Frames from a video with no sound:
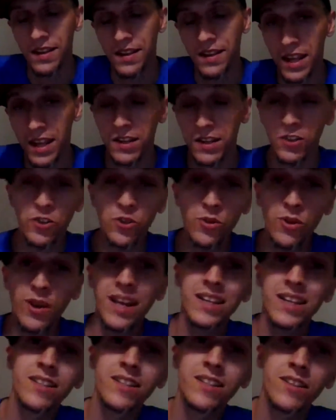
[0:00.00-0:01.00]
And then you
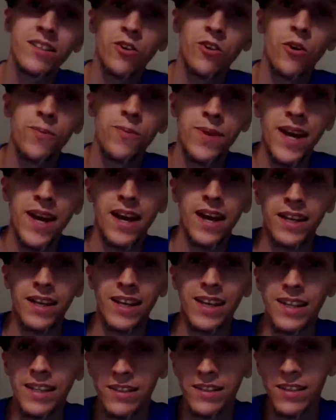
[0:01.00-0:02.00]
guys can go
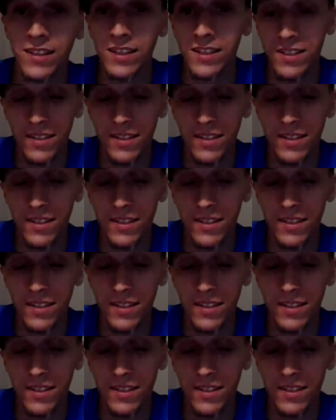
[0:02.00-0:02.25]
back and